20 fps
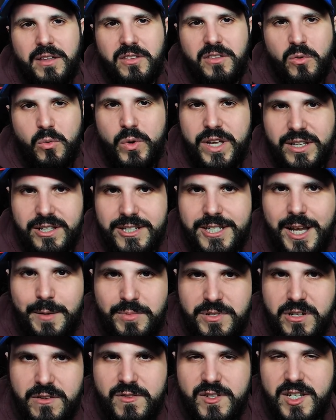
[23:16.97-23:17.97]
the weakest
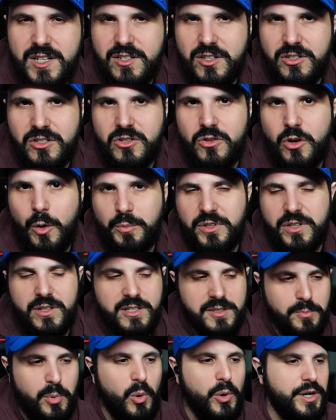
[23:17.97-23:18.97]
episode of season two up to
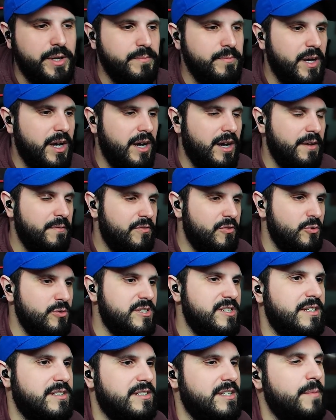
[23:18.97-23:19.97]
this point, through
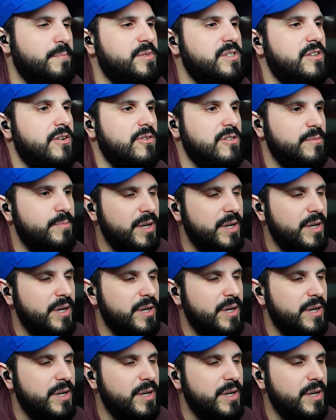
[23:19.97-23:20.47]
six episodes.